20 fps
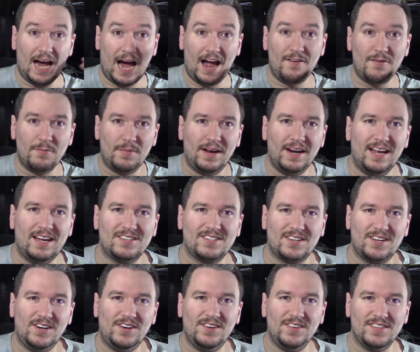Hi everybody, how's
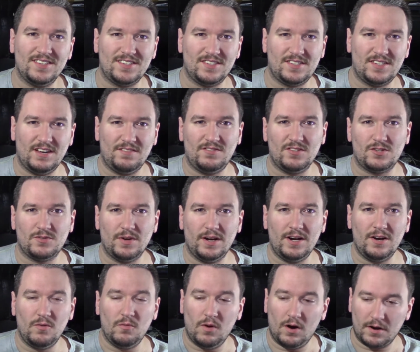it going? This is
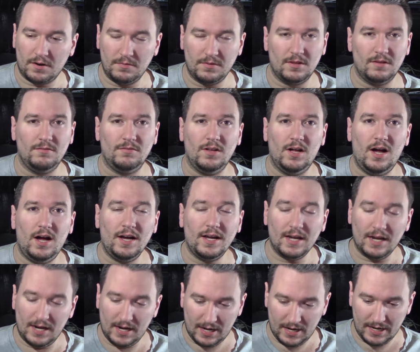CephasRed and welcome to the
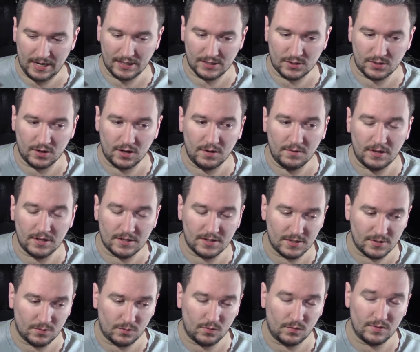vlog. This
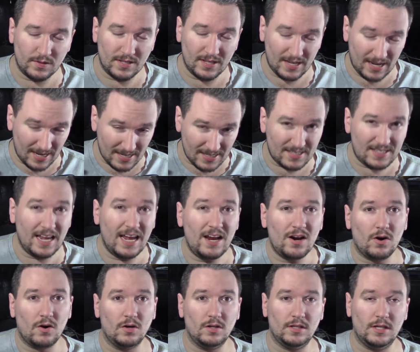is a
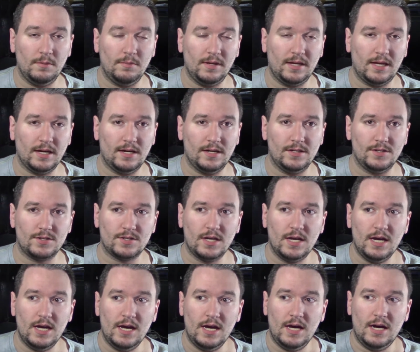day early because
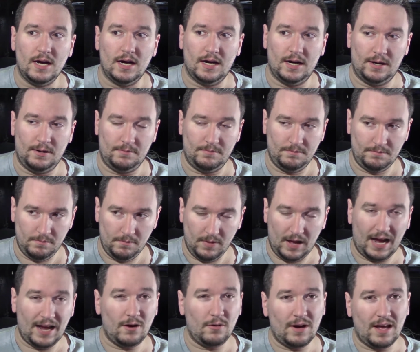I
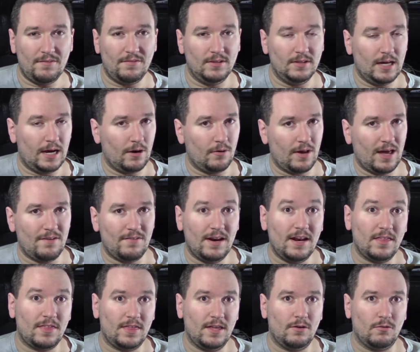don't have
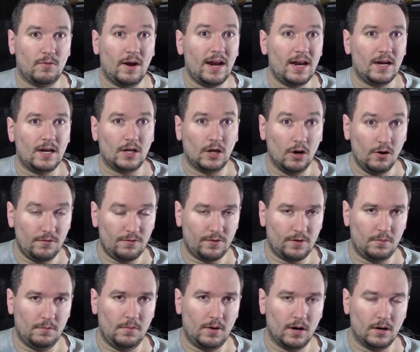anything ready to go
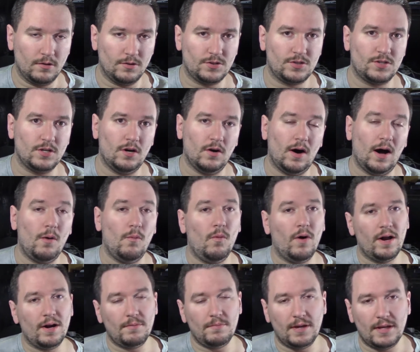for tomorrow, so I
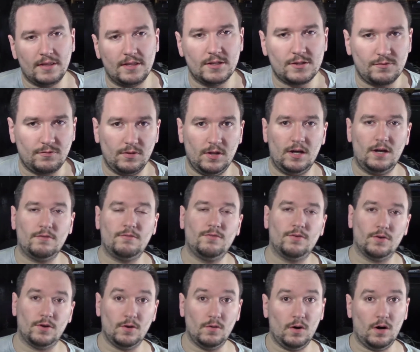want to make this vlog
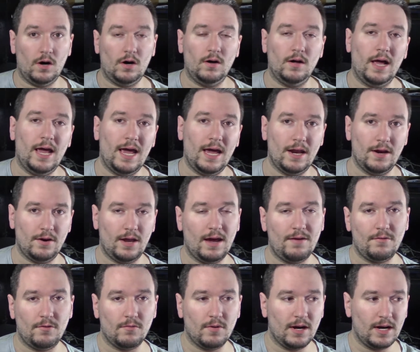for you all and
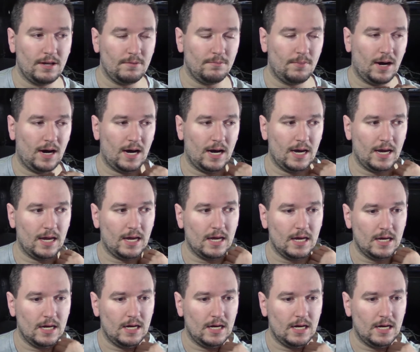have it ready by